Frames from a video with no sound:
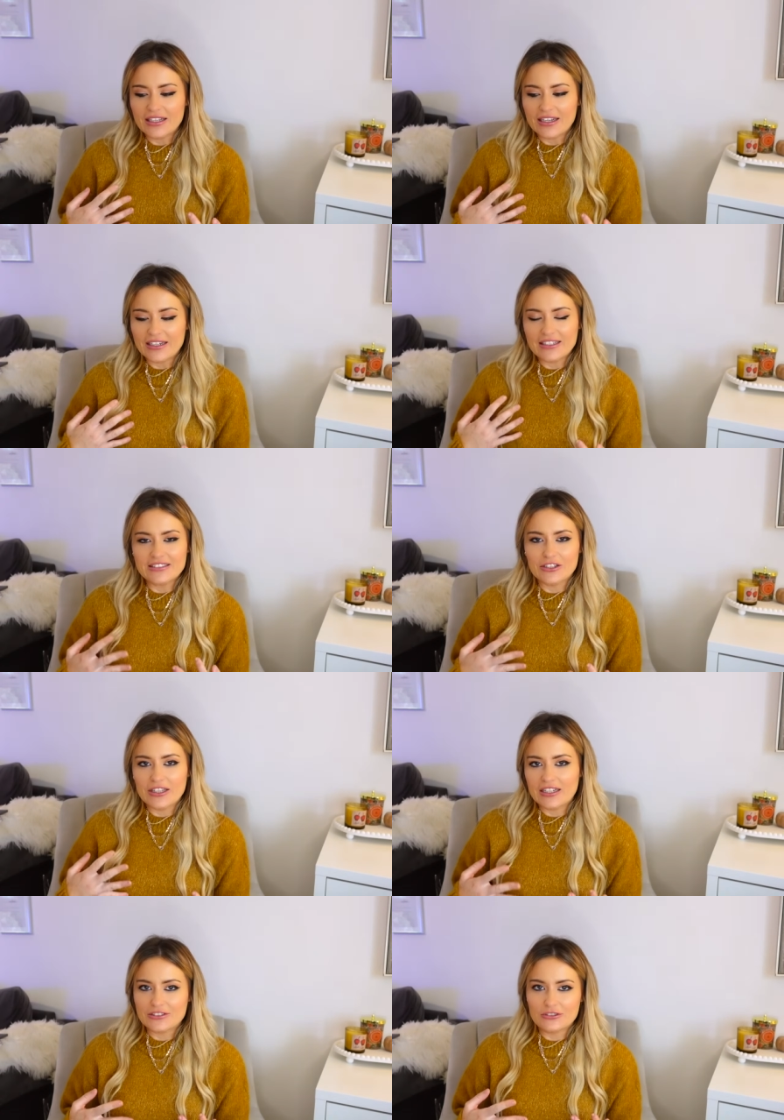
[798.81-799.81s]
Like, he's got
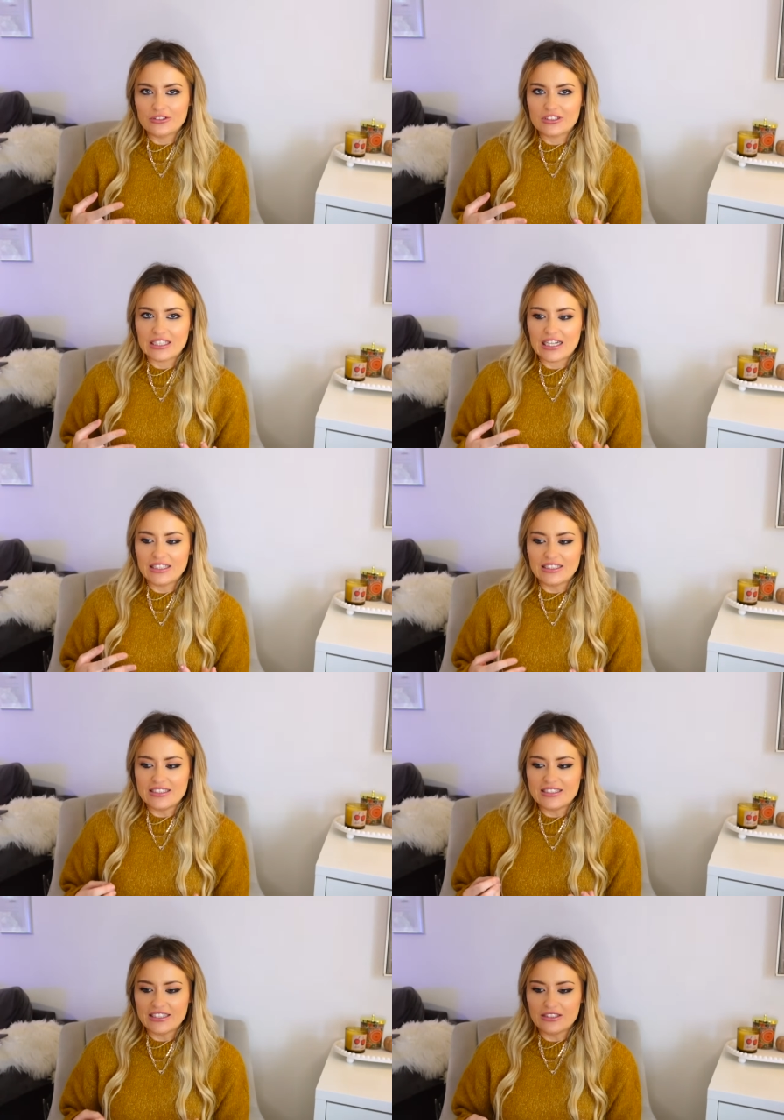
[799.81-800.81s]
that sort of style.
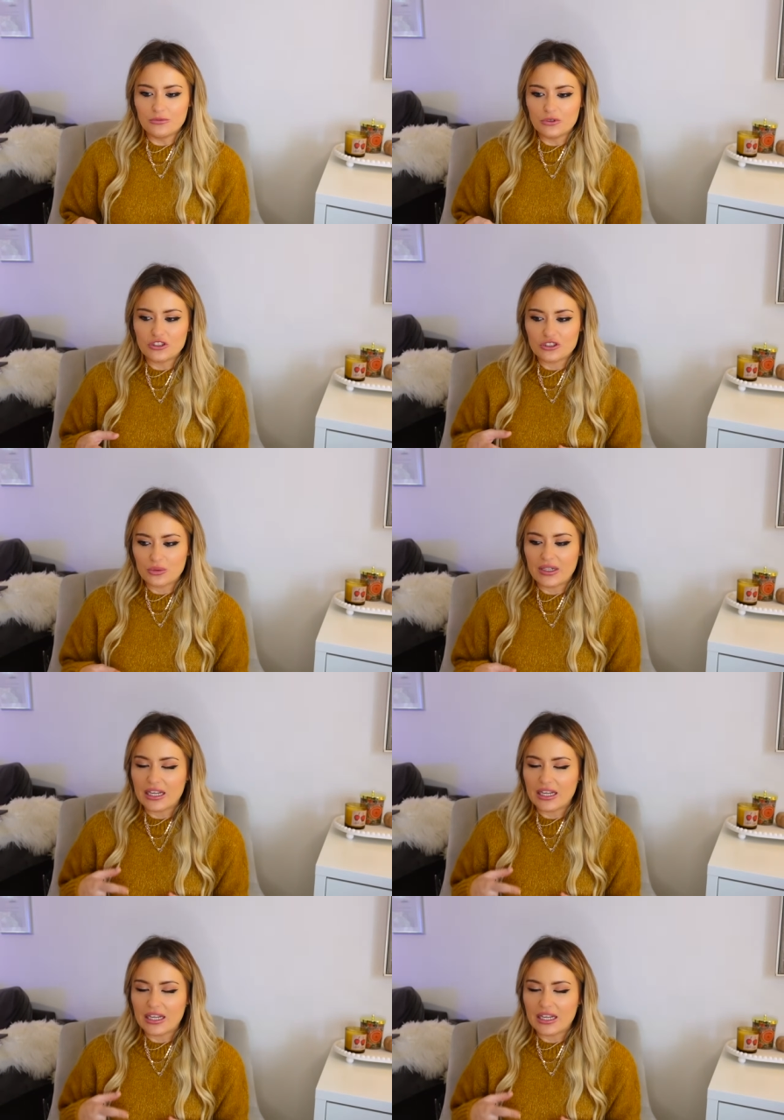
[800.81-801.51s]
And Dylan would just wear,